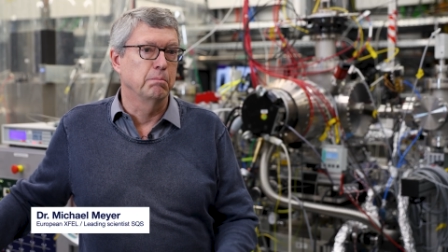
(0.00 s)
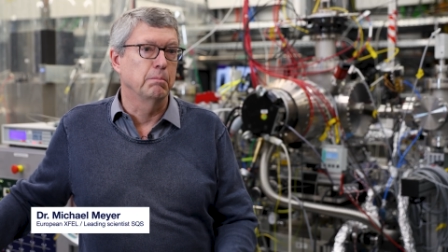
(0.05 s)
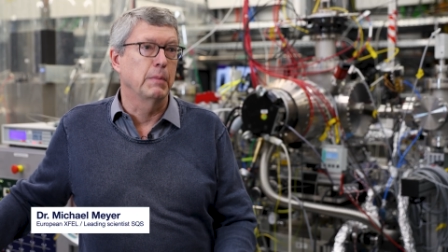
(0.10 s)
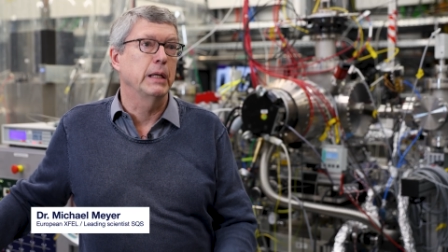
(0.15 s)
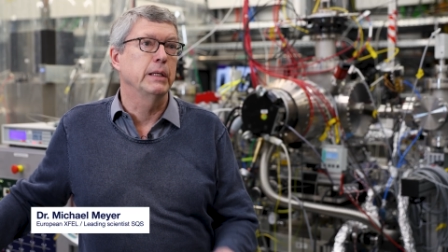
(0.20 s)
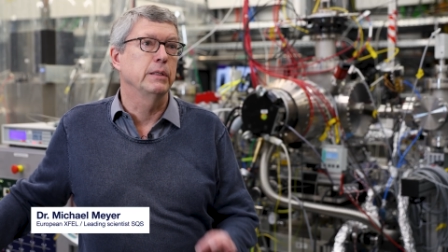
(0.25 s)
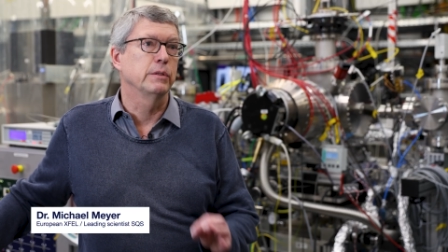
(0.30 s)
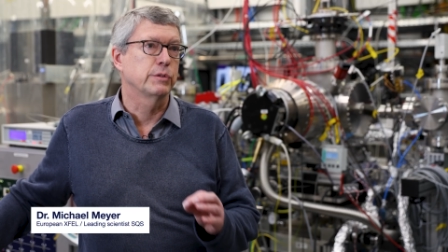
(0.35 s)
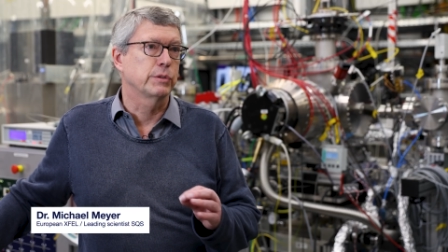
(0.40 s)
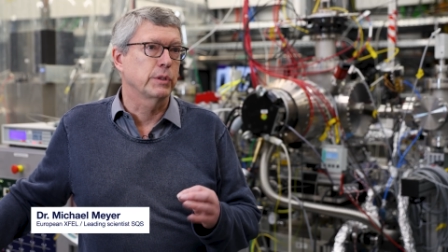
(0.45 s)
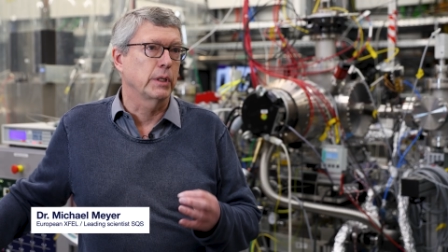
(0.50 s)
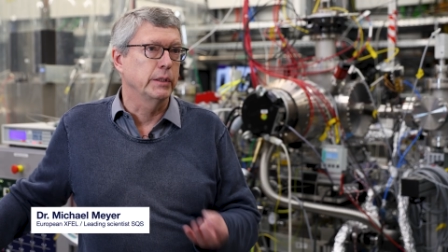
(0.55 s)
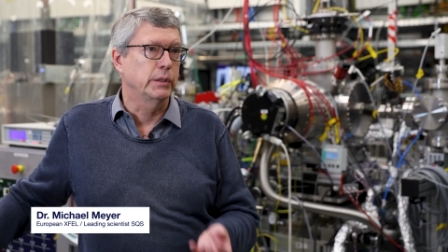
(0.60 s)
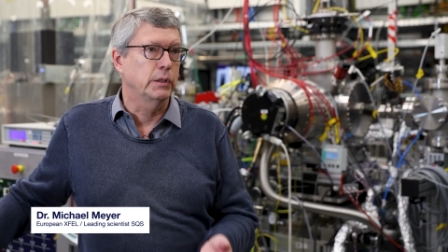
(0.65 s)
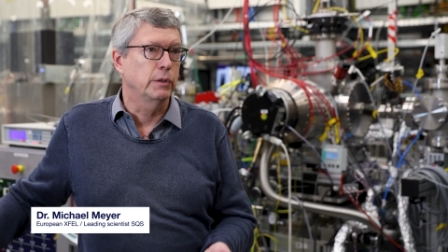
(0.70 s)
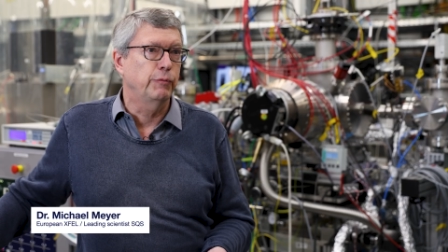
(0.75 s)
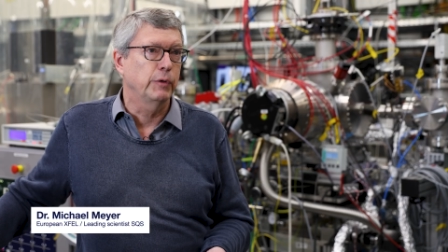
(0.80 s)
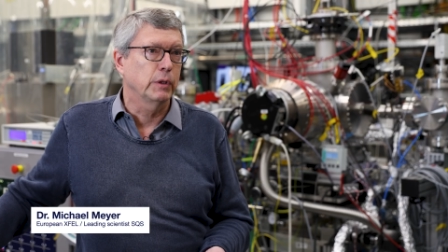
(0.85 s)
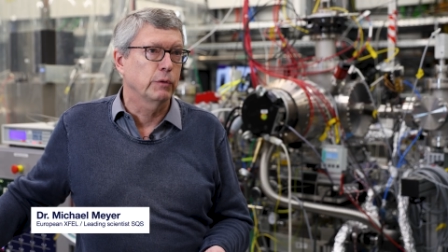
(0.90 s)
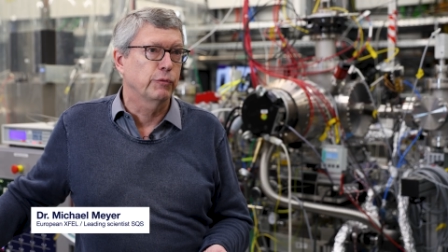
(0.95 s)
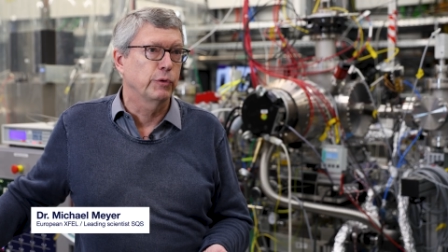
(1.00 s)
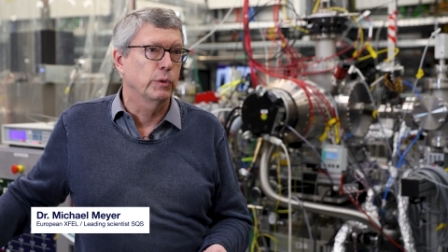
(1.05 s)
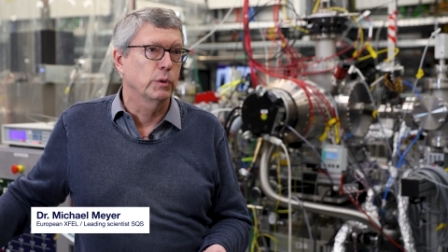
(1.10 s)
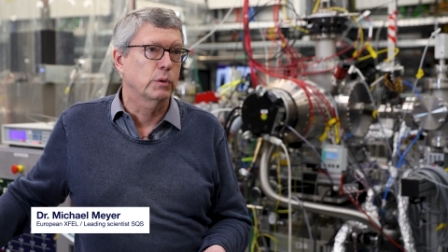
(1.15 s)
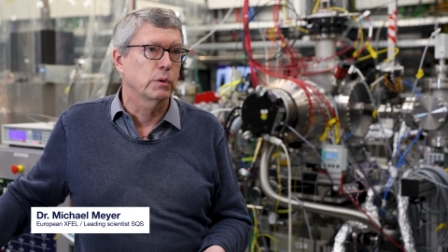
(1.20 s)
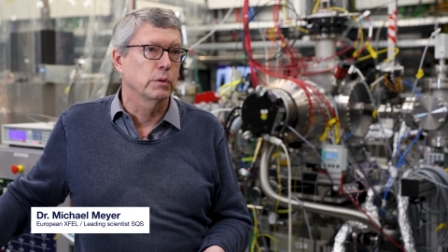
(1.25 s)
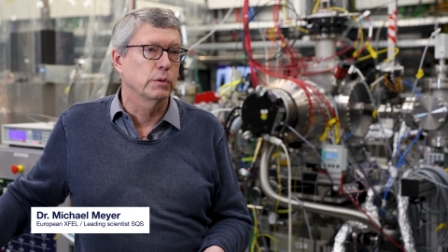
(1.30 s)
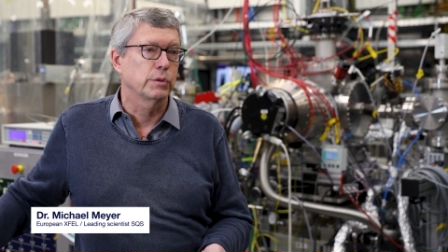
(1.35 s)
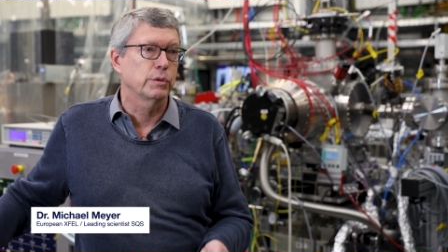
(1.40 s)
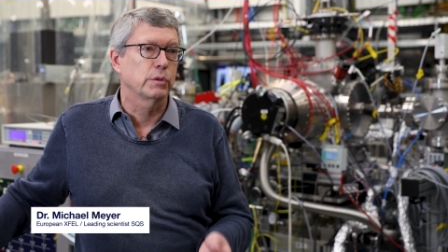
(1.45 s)
main scientific
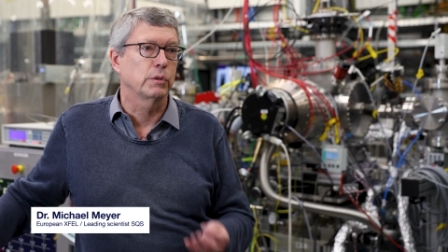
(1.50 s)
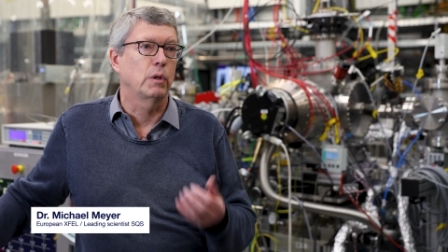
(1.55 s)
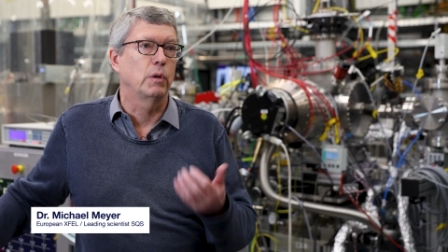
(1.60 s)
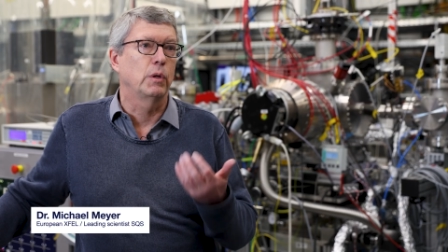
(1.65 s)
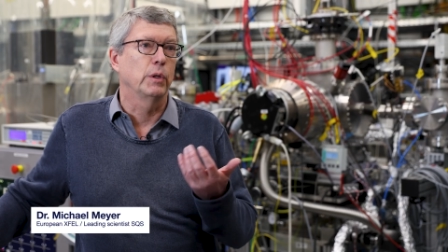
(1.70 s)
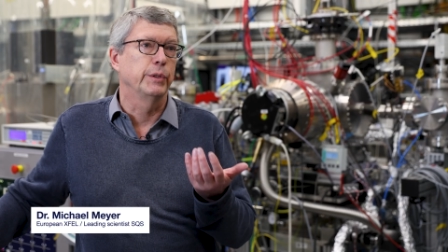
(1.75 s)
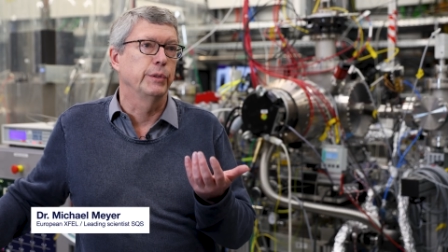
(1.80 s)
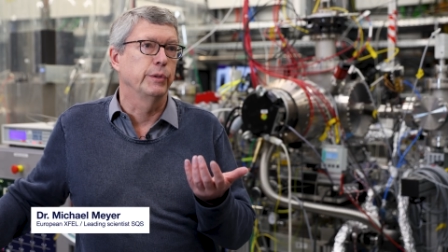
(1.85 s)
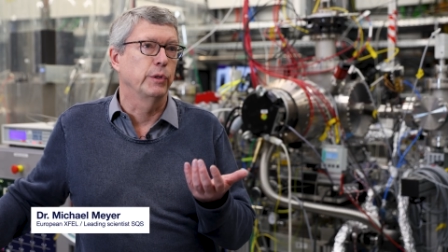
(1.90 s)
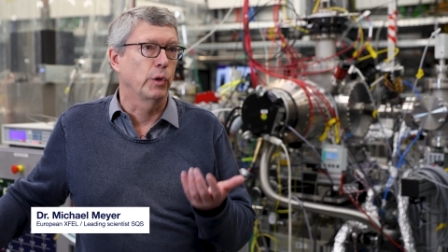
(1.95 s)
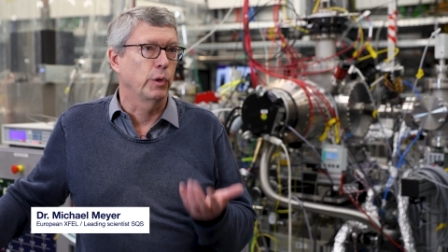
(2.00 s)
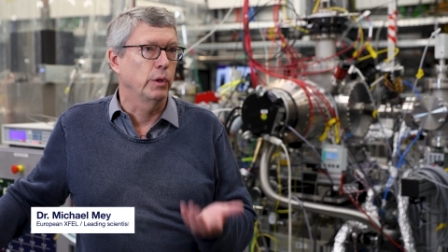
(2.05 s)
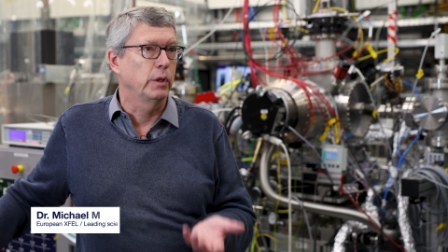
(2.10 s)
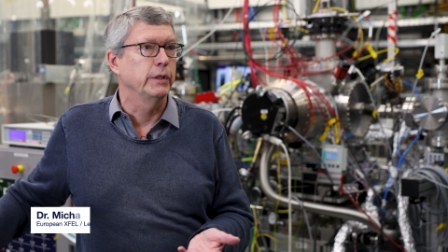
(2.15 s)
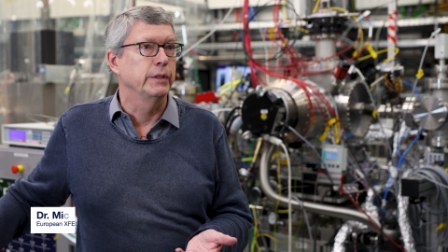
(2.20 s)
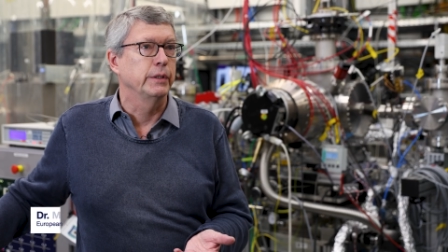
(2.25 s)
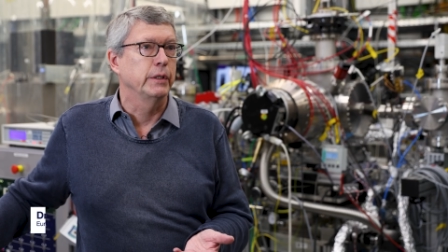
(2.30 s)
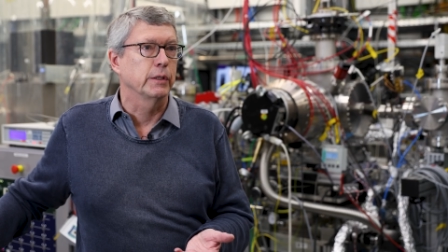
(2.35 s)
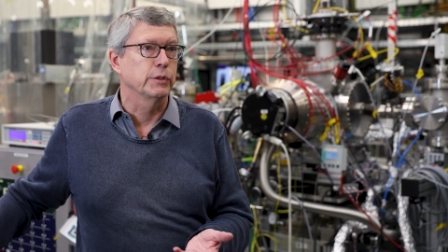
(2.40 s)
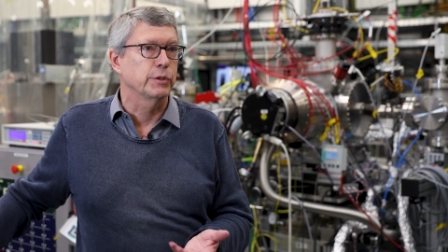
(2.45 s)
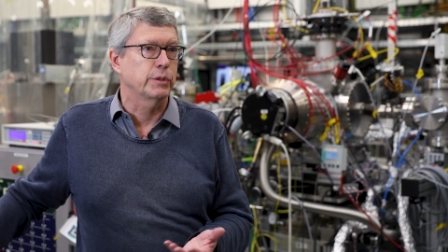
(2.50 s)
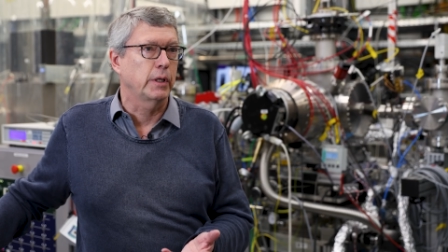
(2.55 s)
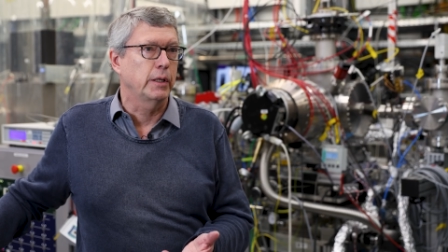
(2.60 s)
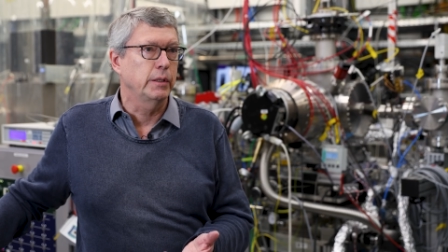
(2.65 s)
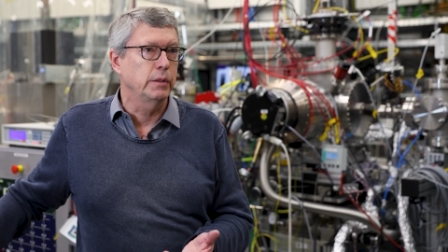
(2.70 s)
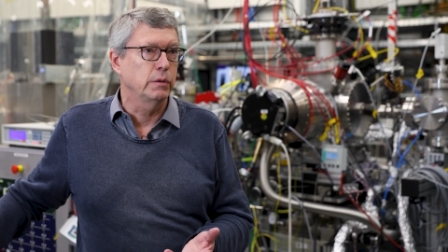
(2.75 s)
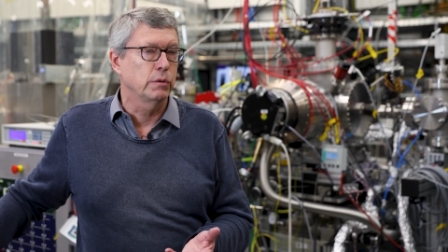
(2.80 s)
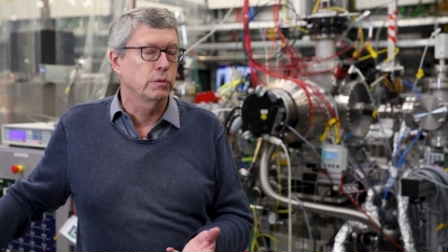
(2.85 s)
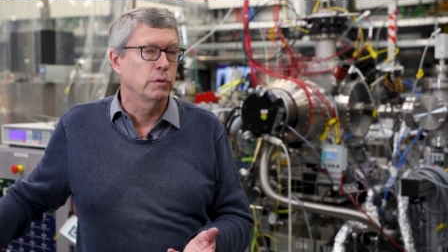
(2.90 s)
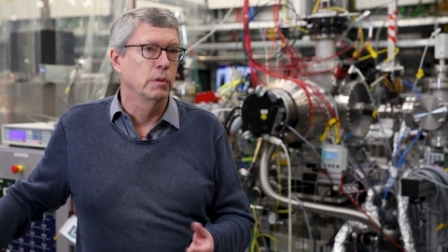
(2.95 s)
focus on nonlinear
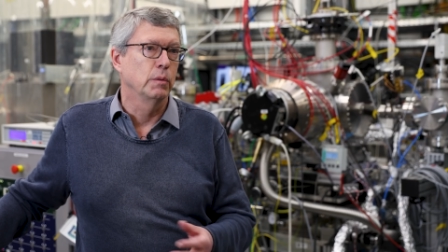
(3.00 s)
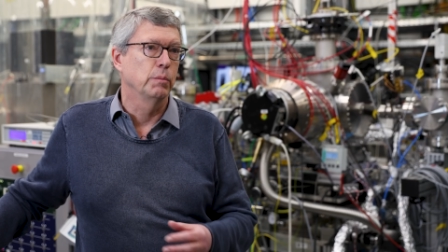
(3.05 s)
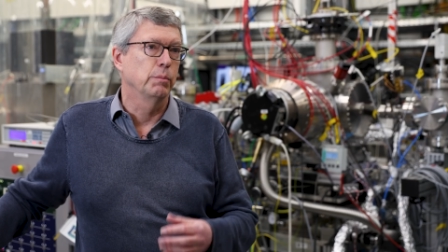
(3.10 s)
studies,